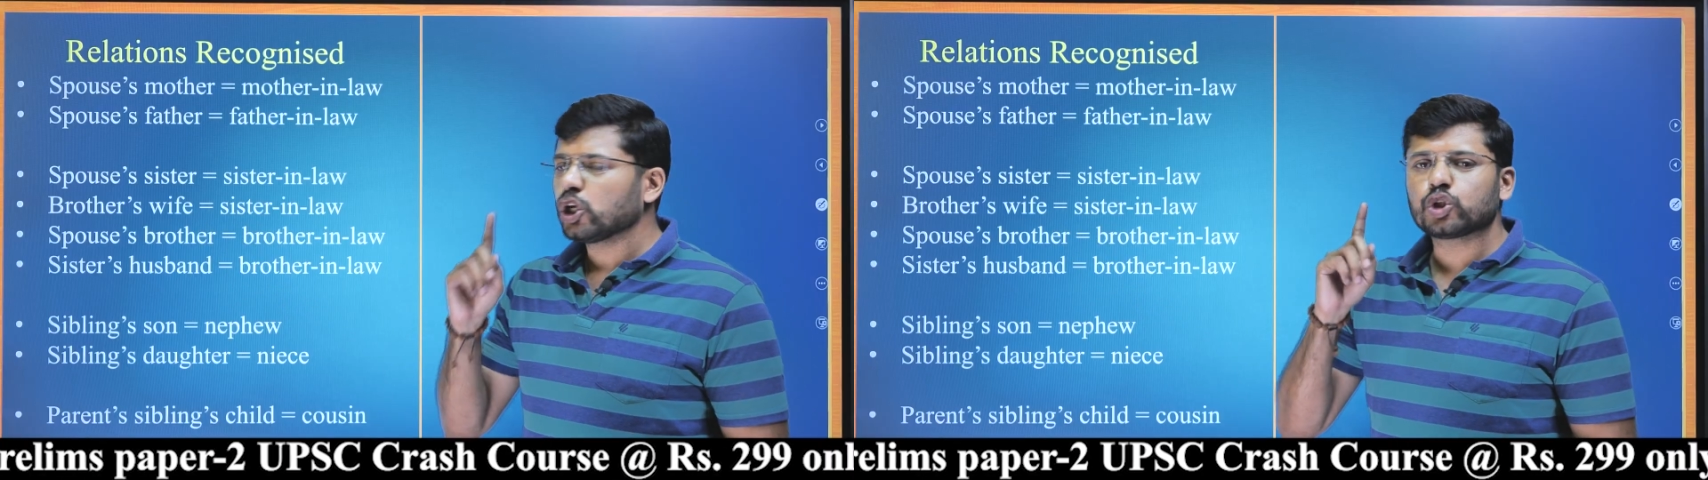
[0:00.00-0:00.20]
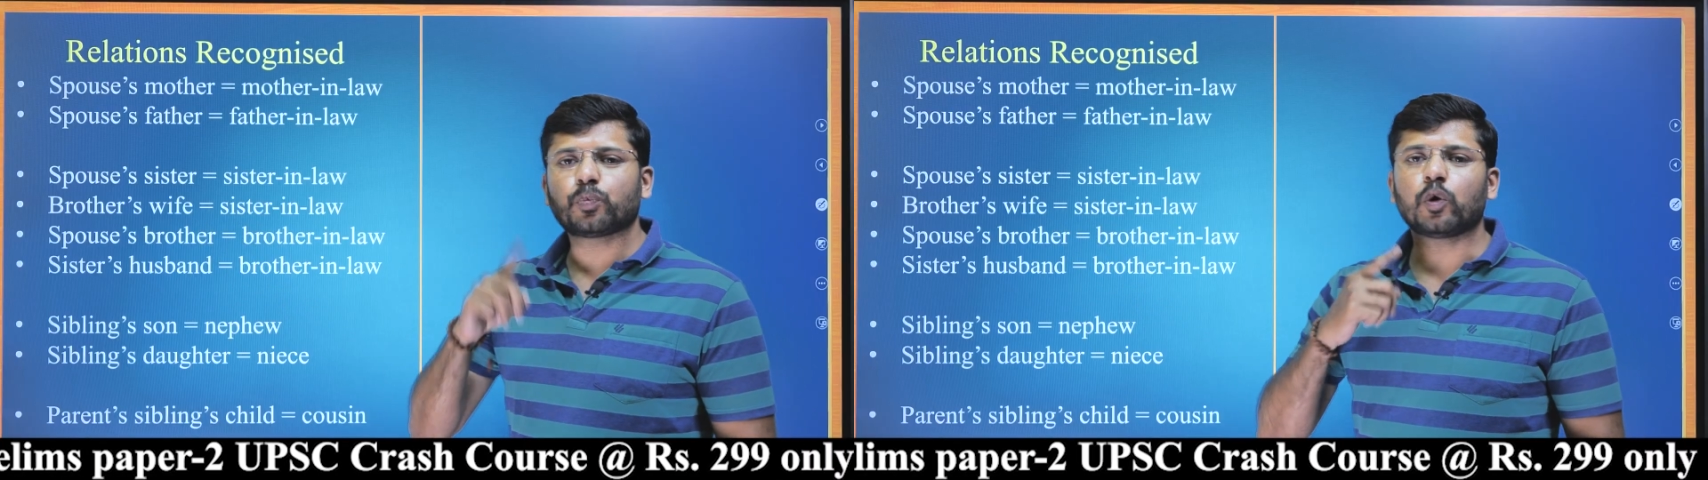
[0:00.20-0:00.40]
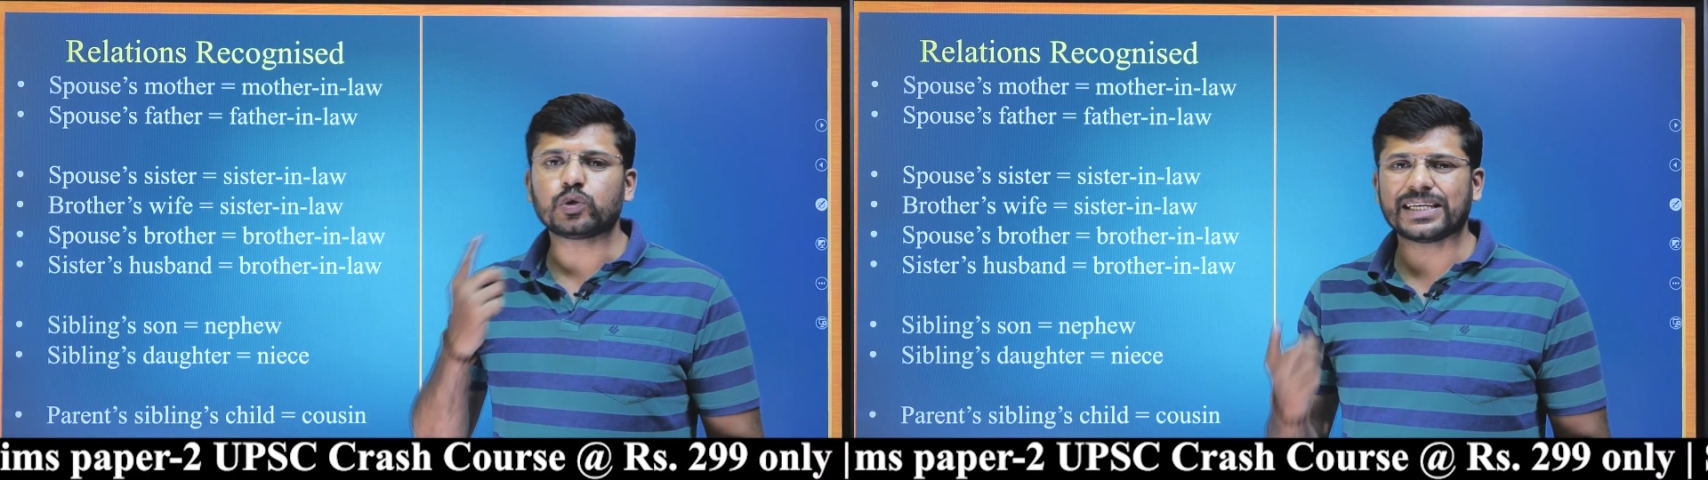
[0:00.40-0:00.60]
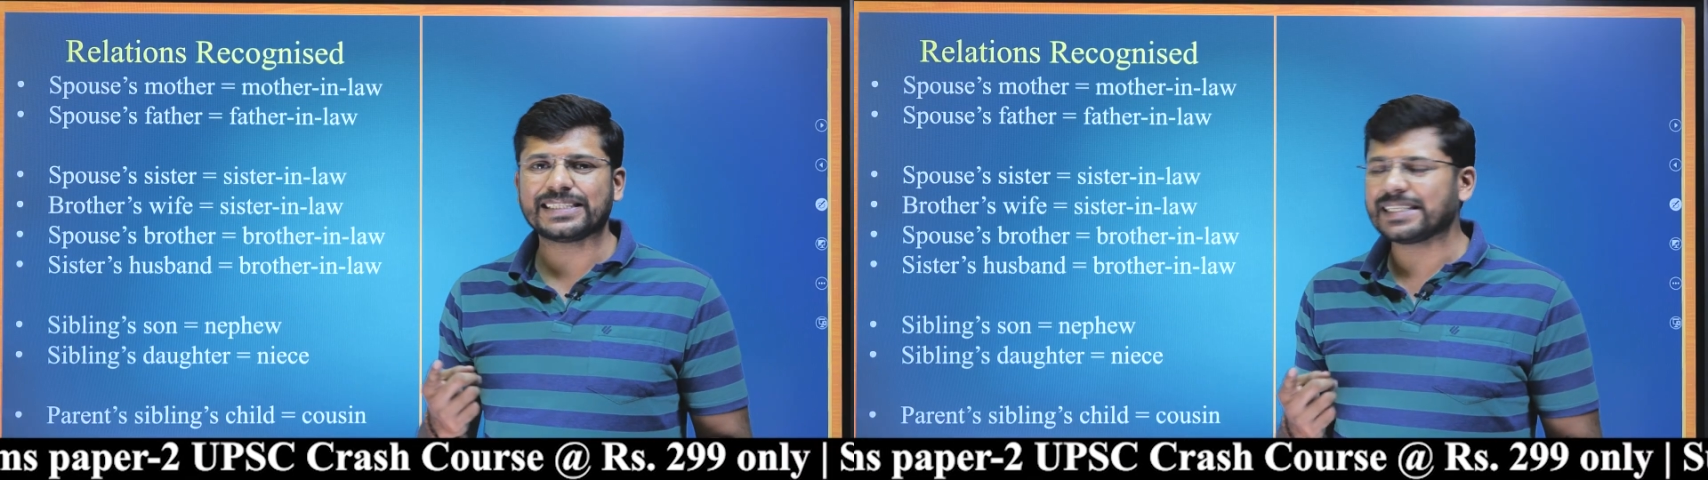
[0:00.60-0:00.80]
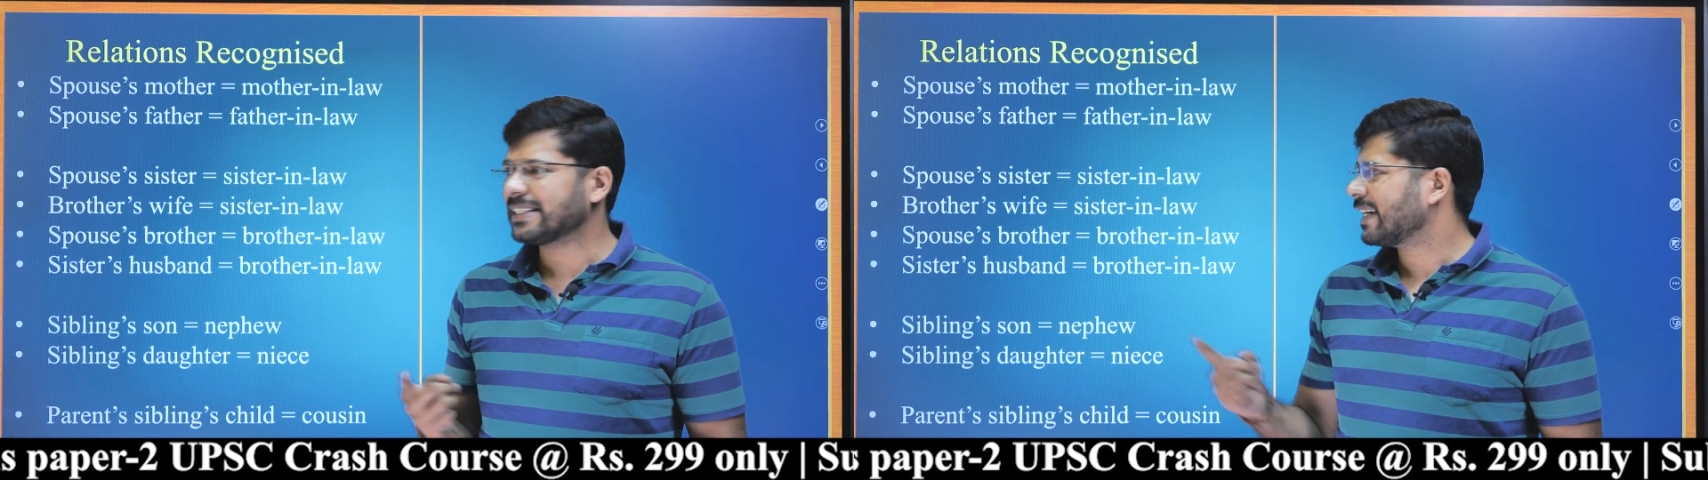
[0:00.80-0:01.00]
Spouse's
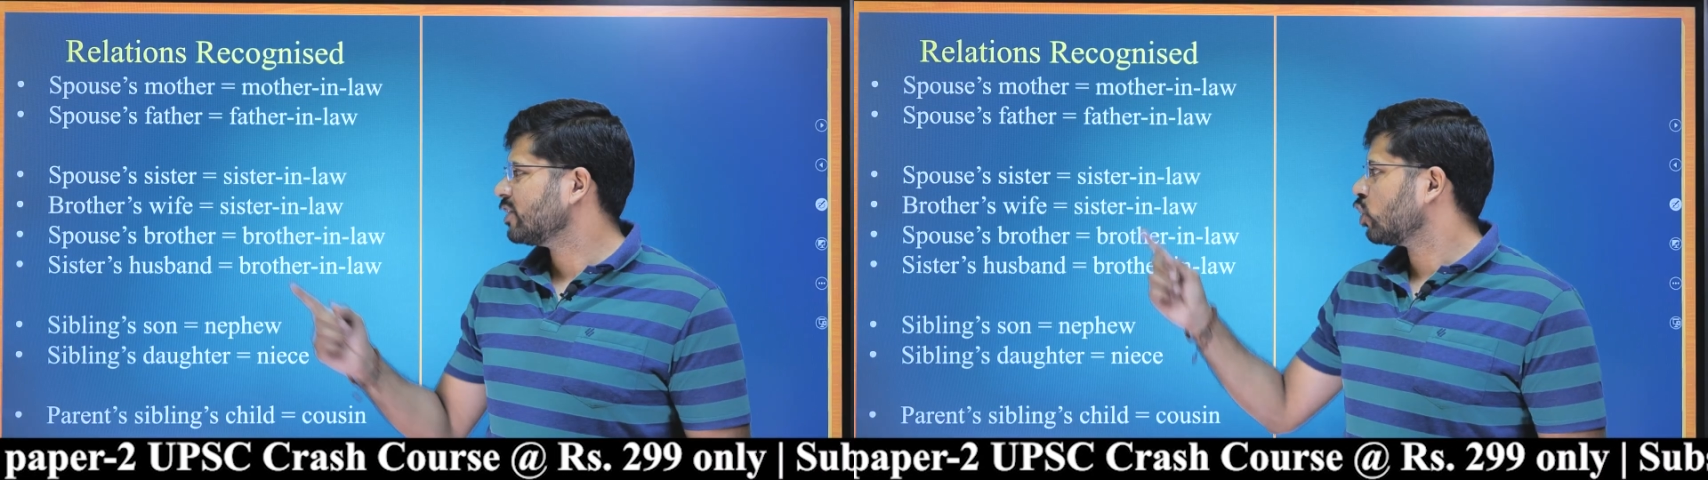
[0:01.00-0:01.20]
sister is